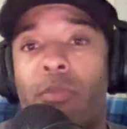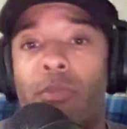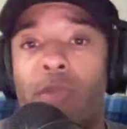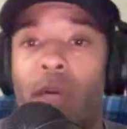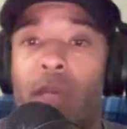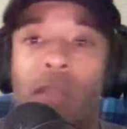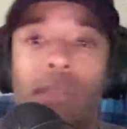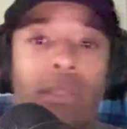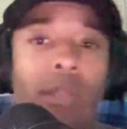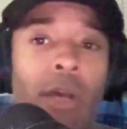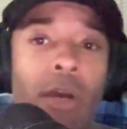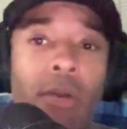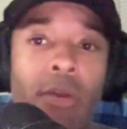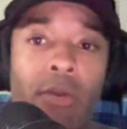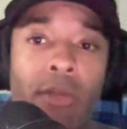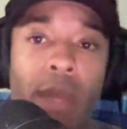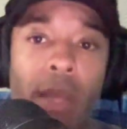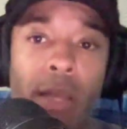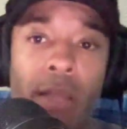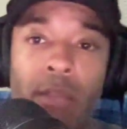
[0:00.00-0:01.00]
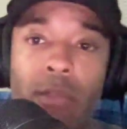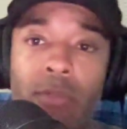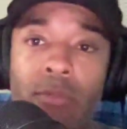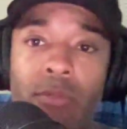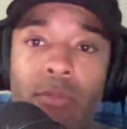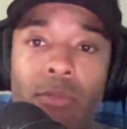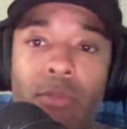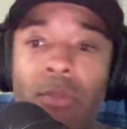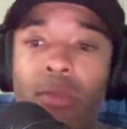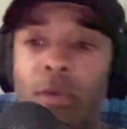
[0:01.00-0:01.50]
Dallas Goedert had
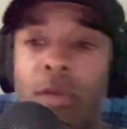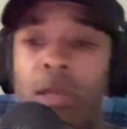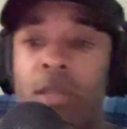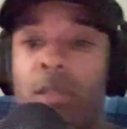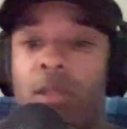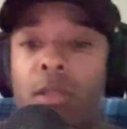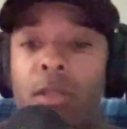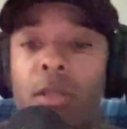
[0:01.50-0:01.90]
some some catches